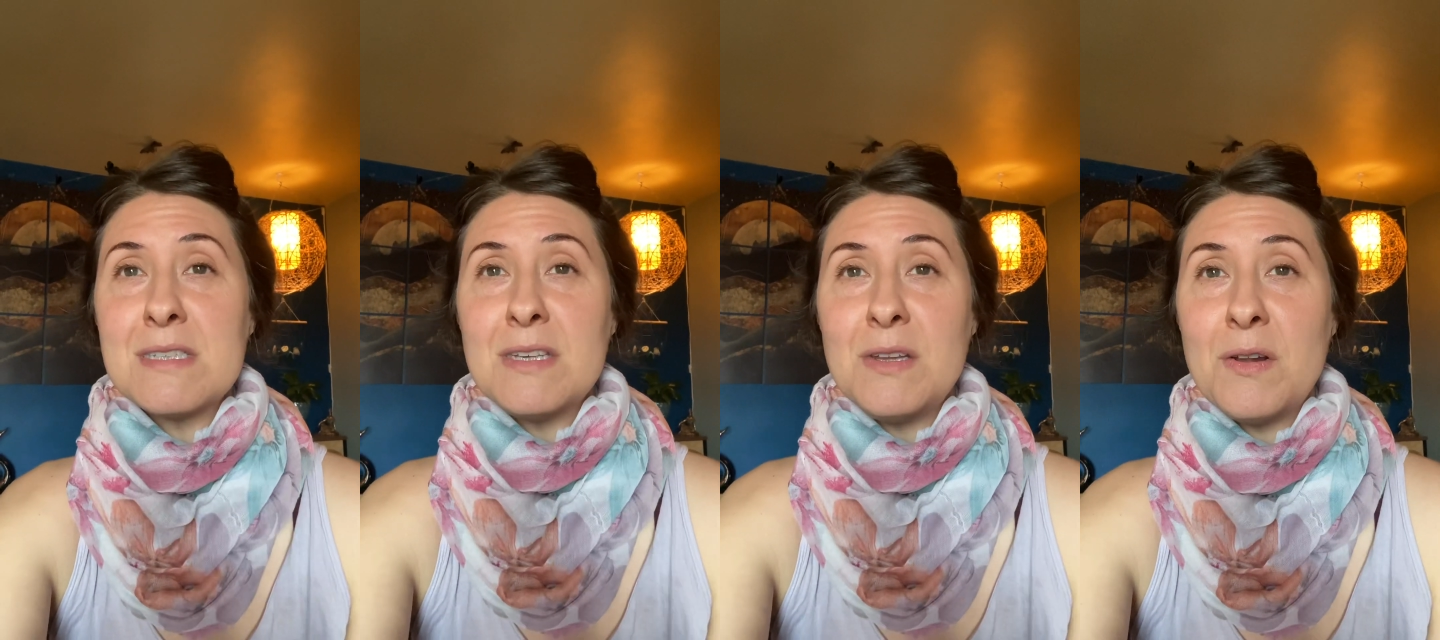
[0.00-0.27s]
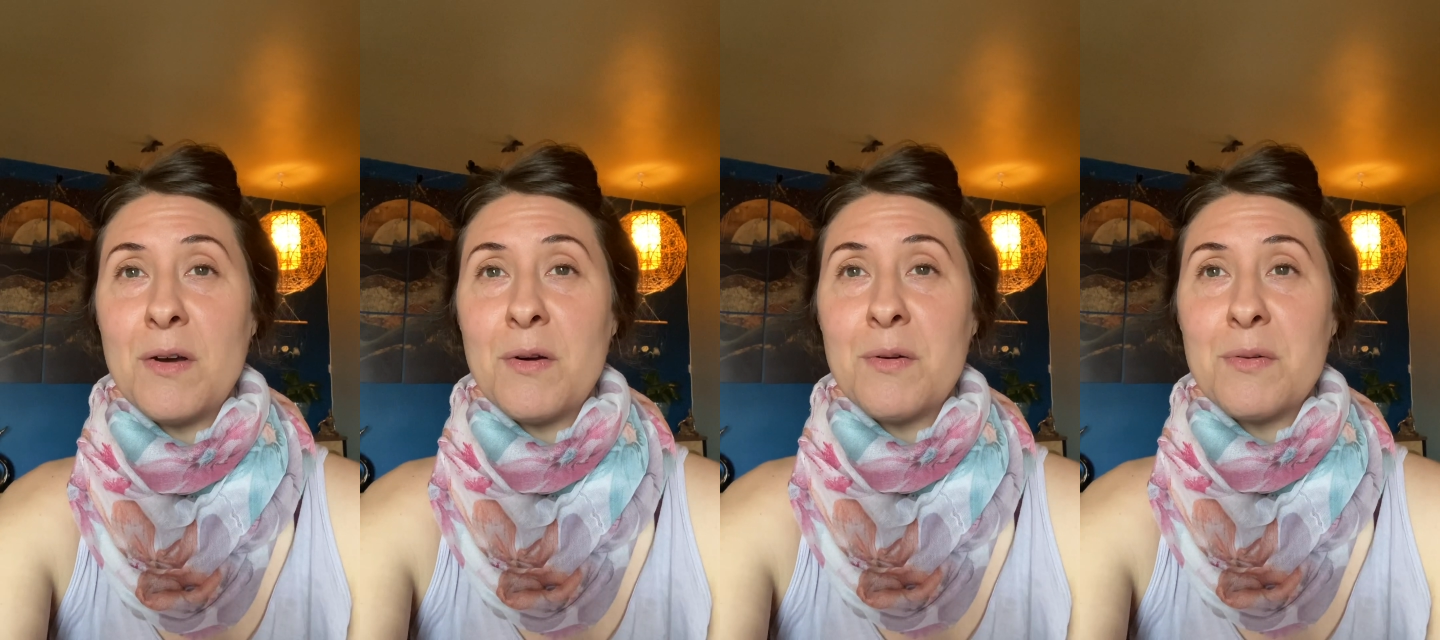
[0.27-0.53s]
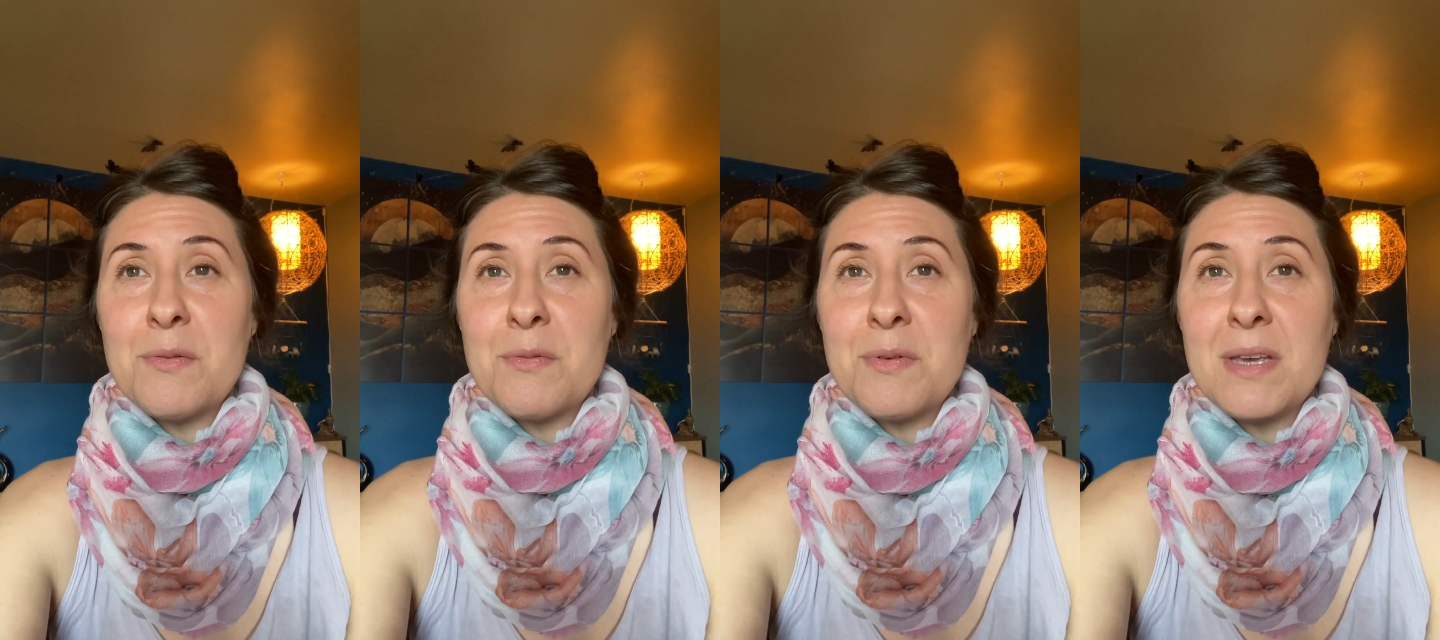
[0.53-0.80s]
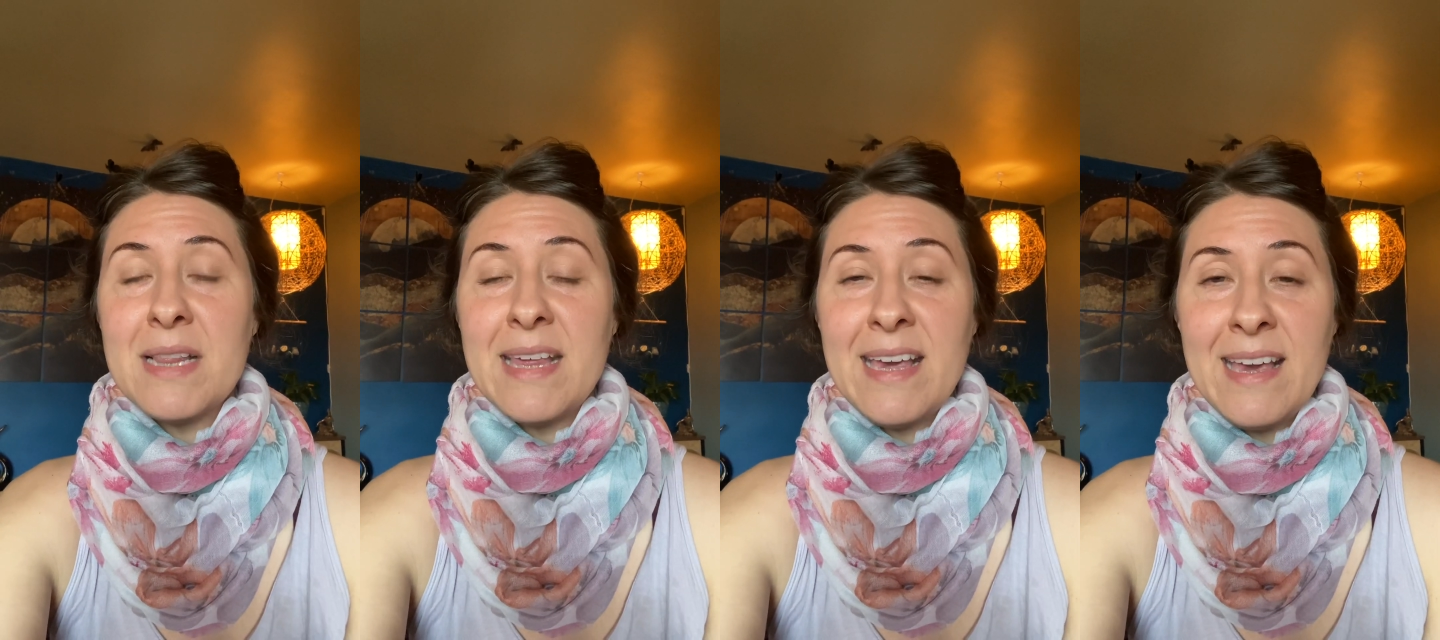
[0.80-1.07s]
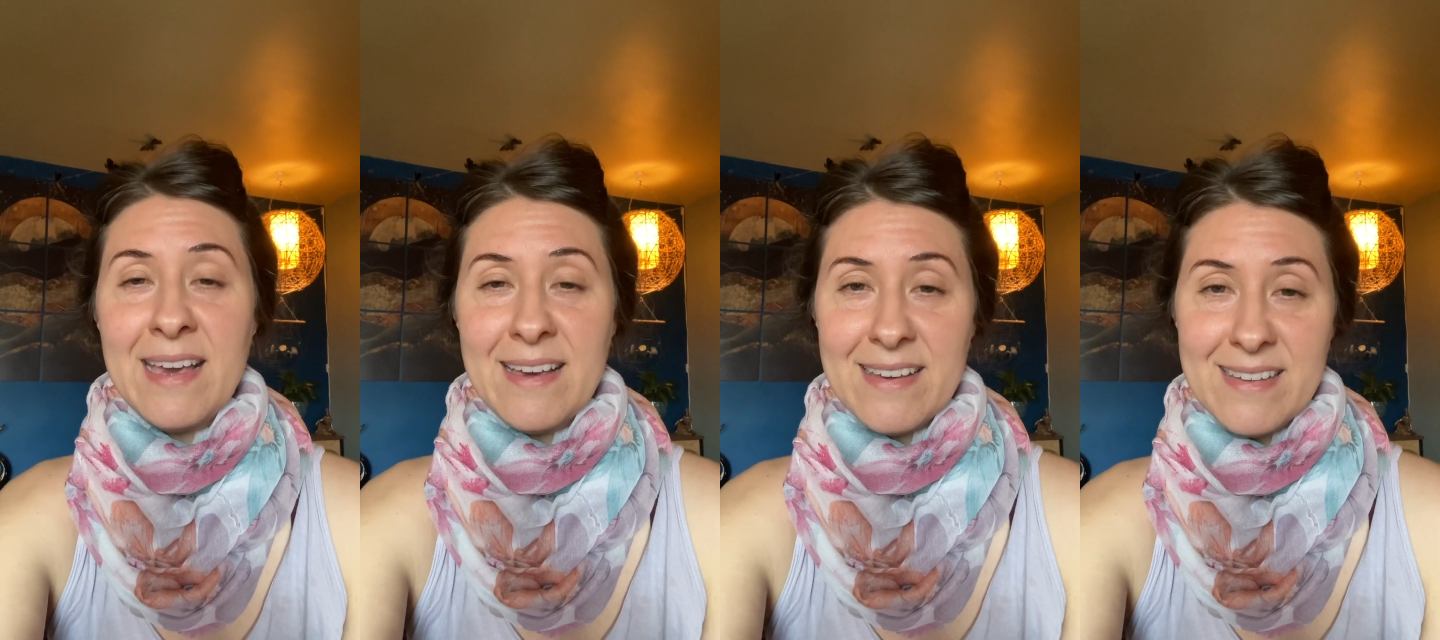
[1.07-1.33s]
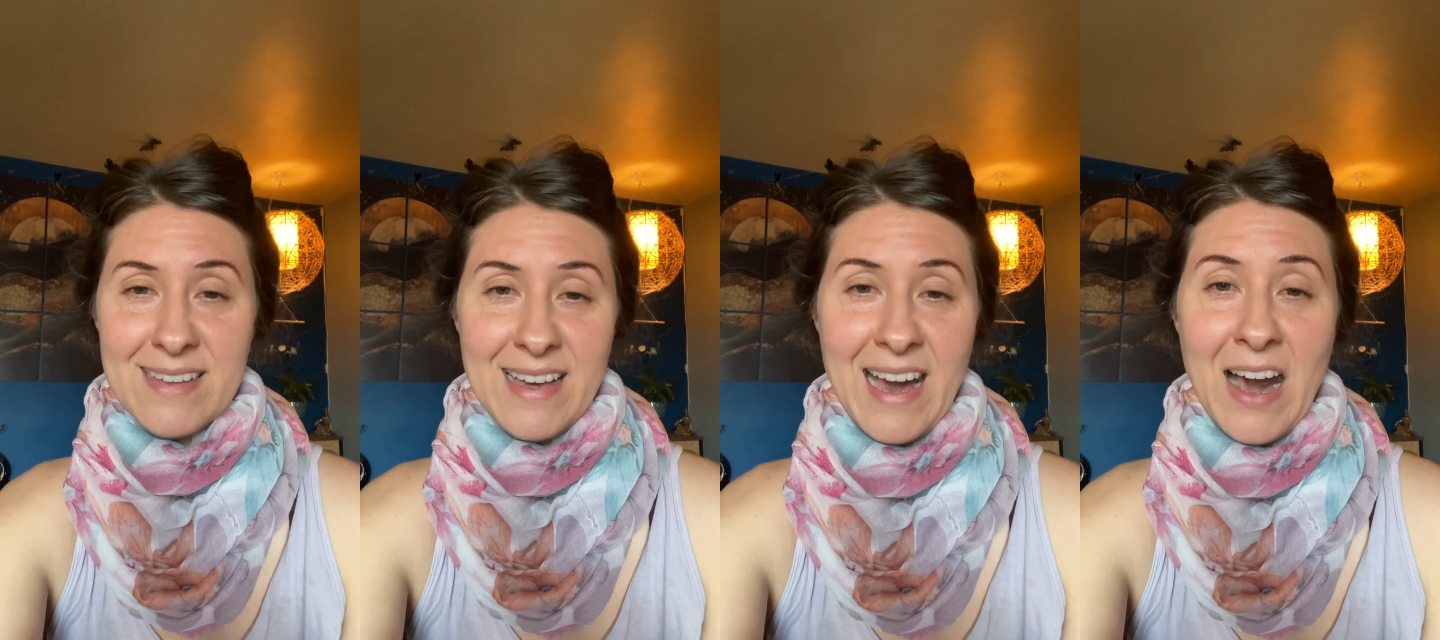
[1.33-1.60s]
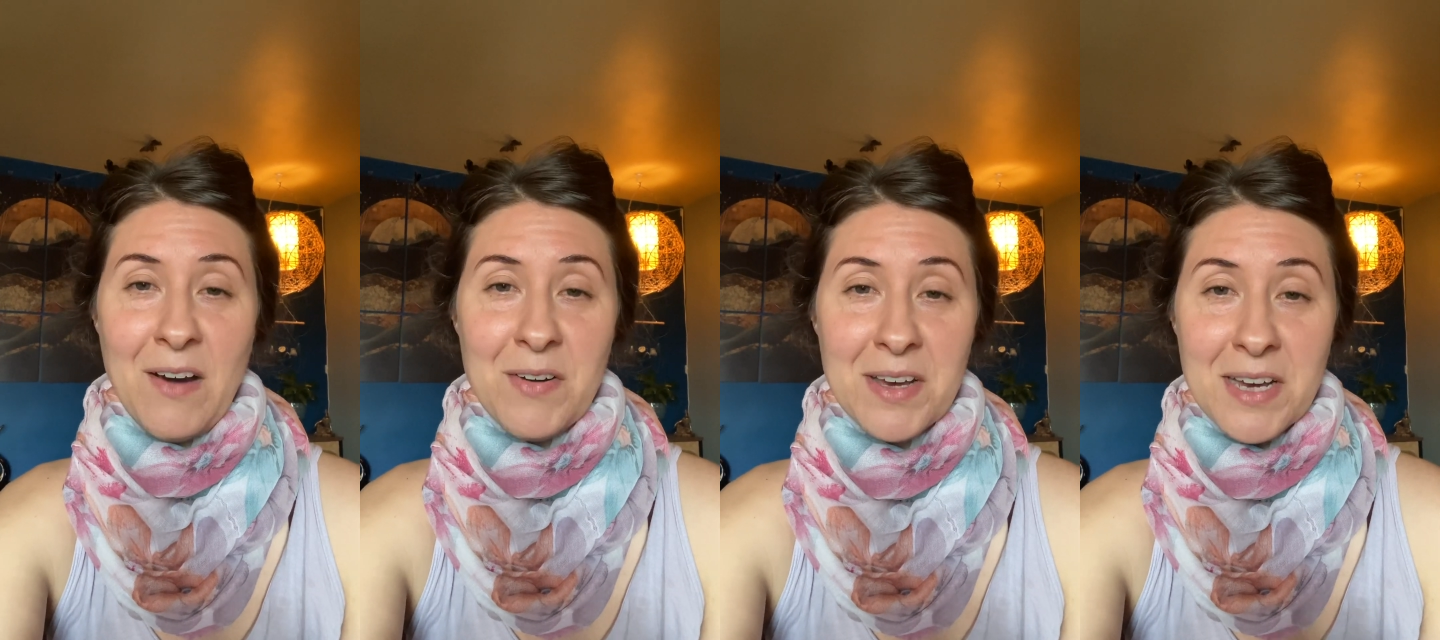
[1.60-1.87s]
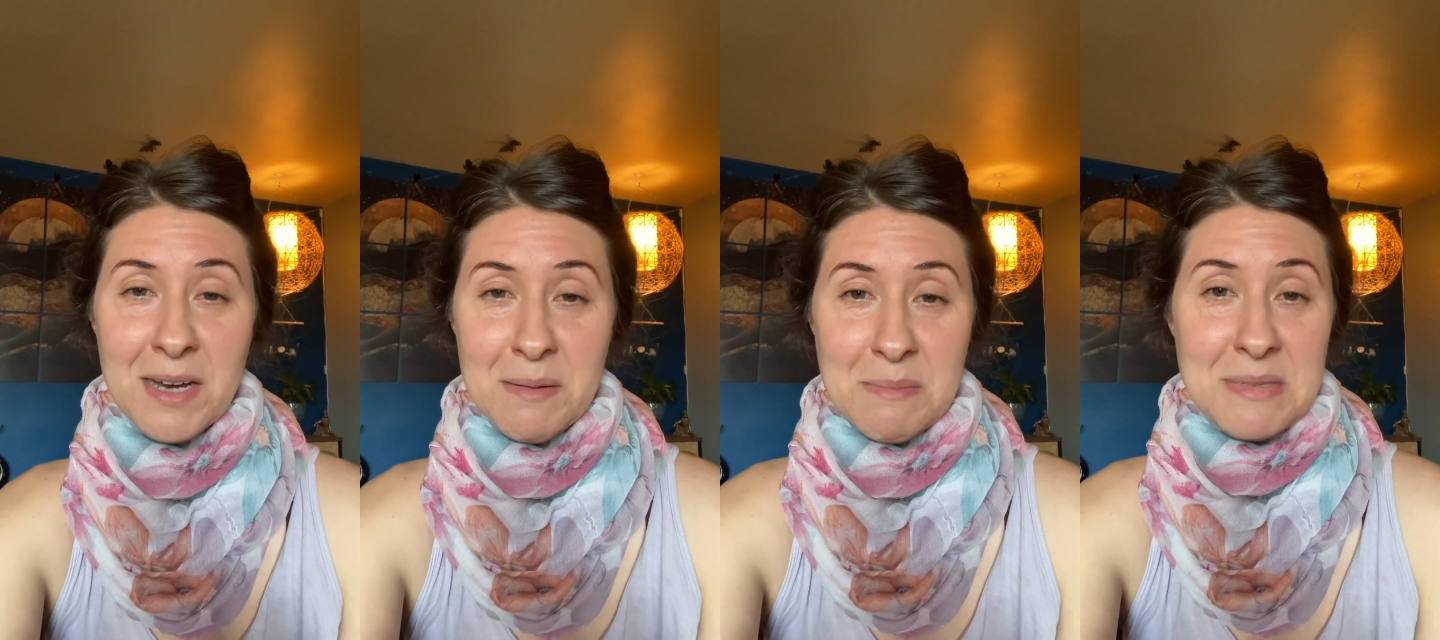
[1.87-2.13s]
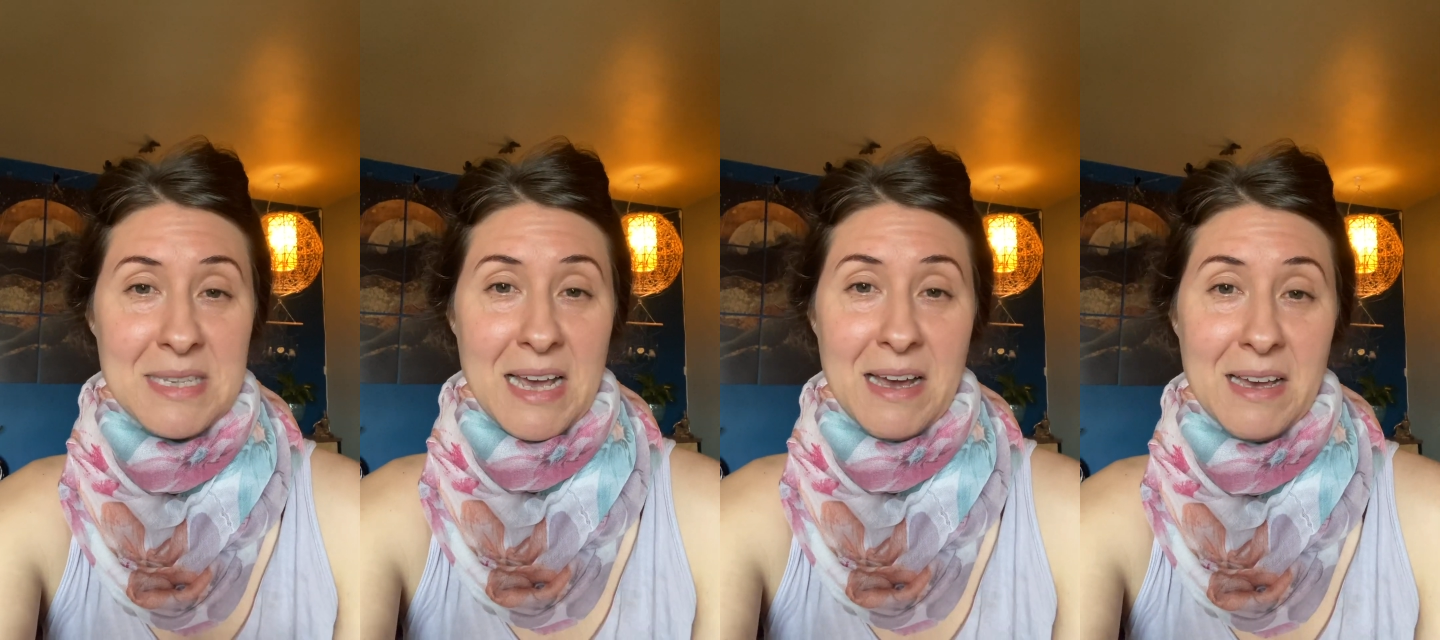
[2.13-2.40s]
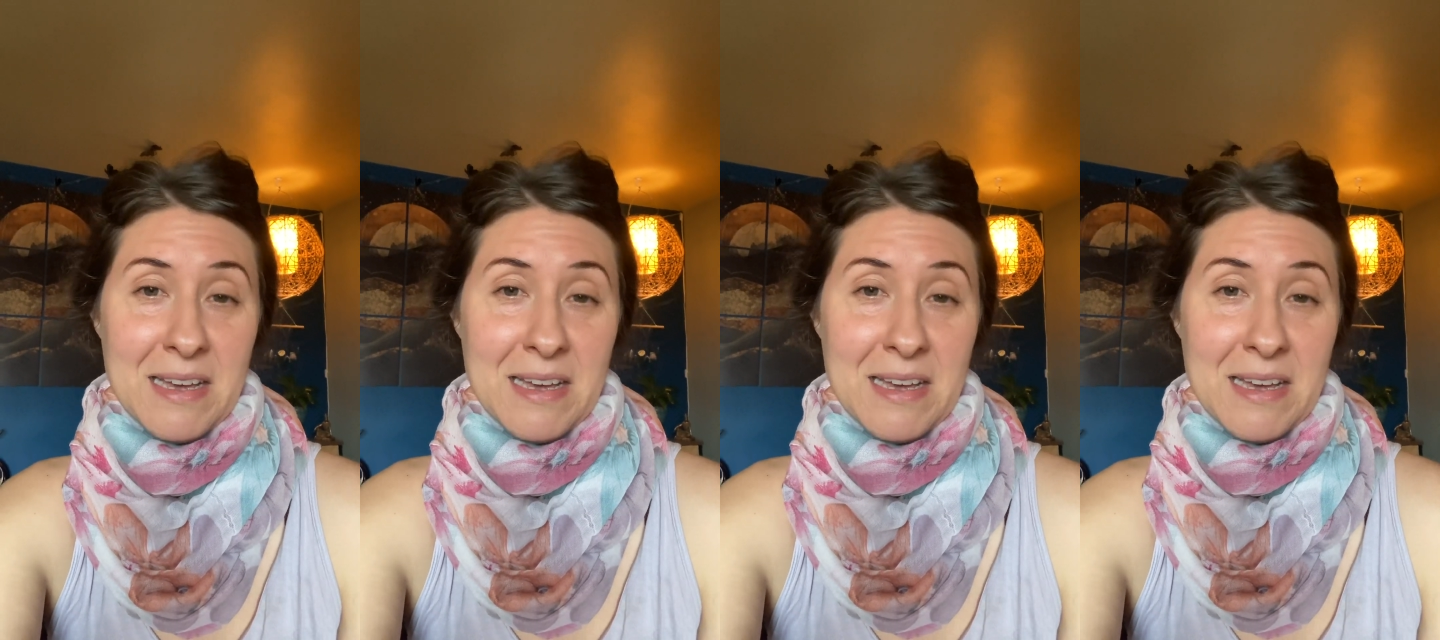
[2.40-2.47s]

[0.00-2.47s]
really how it comes